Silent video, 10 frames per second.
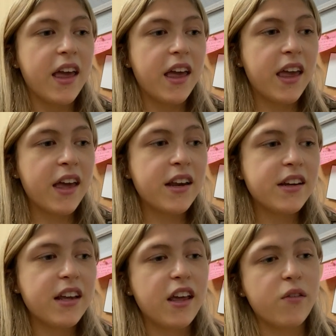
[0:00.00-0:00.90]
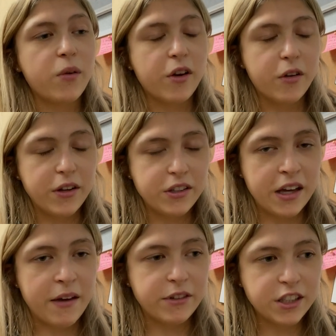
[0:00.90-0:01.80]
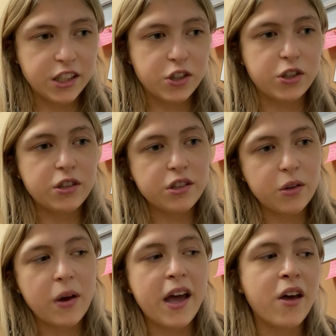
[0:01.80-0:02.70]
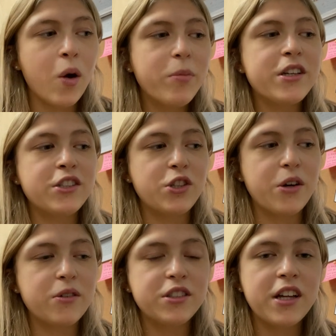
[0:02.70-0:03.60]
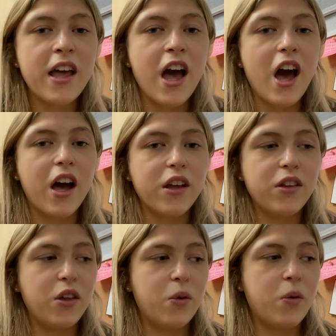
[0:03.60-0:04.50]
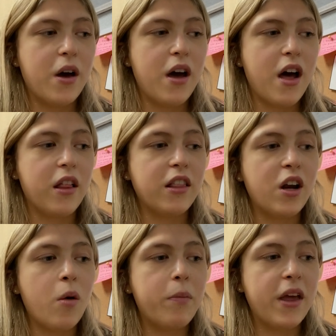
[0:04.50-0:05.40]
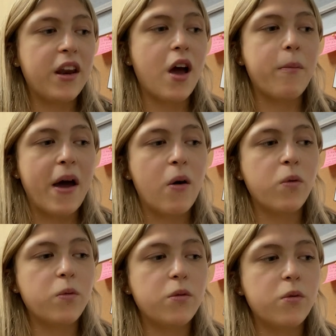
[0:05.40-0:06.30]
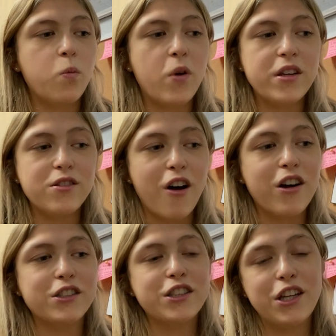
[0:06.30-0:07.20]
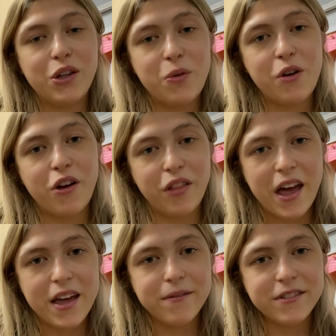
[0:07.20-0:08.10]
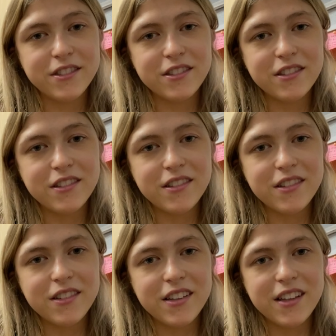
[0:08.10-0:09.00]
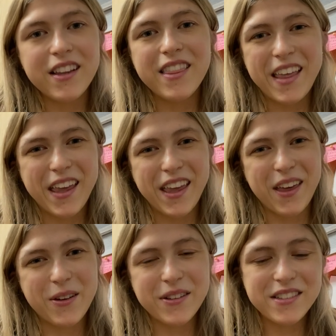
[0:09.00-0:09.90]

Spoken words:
and if we are going to have a seizure. So I hope this shows you a little bit about what dogs can do in our lives. Thank you.